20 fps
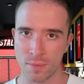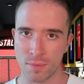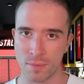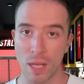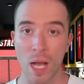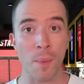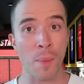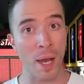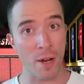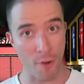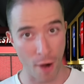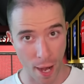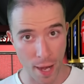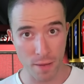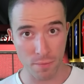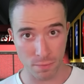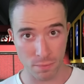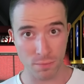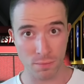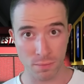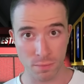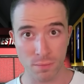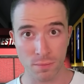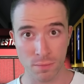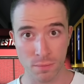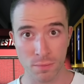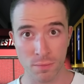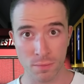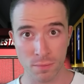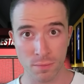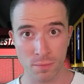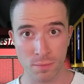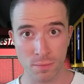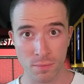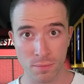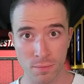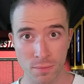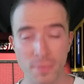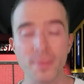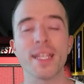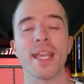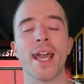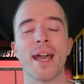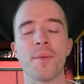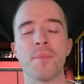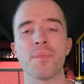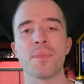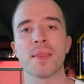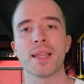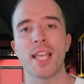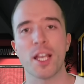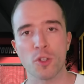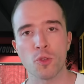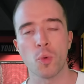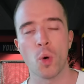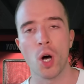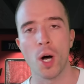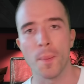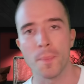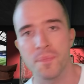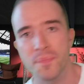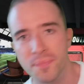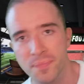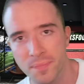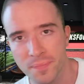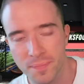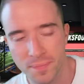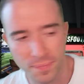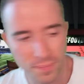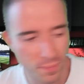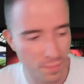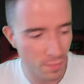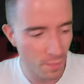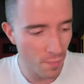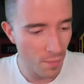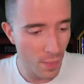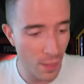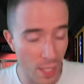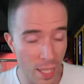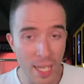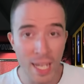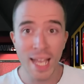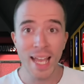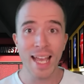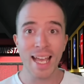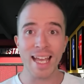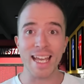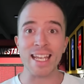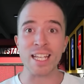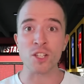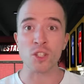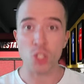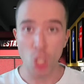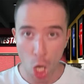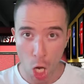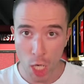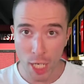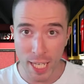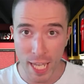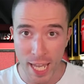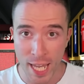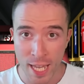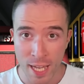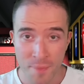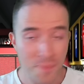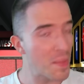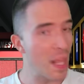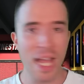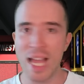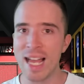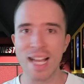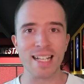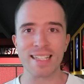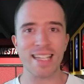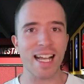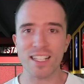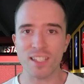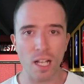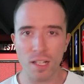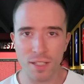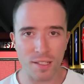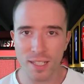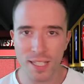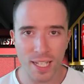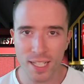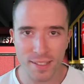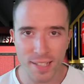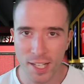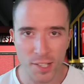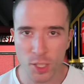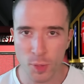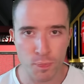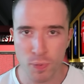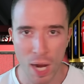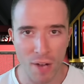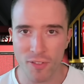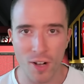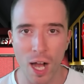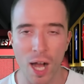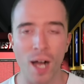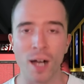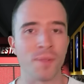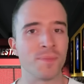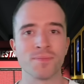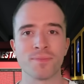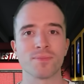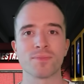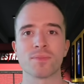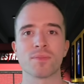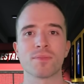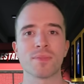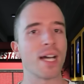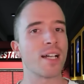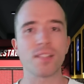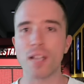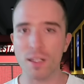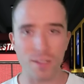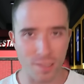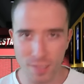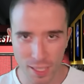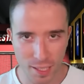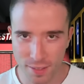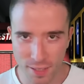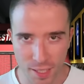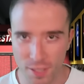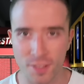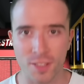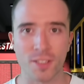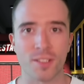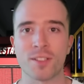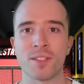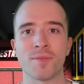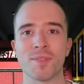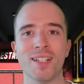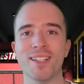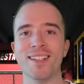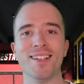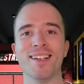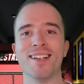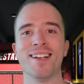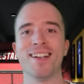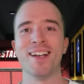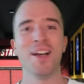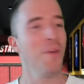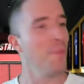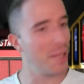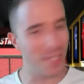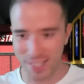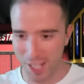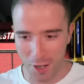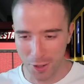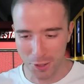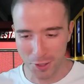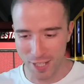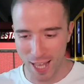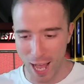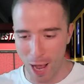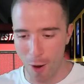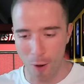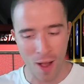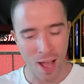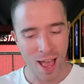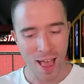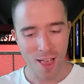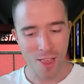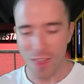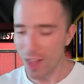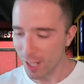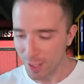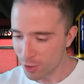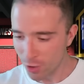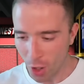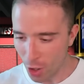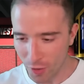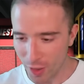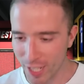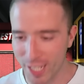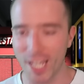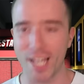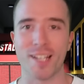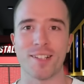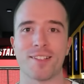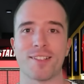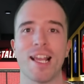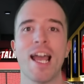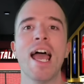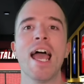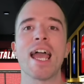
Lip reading: Am I right? Yeah. Guess what? In Turkey, that doesn't exist, brother. That doesn't exist. Let me tell you now, that's not the case.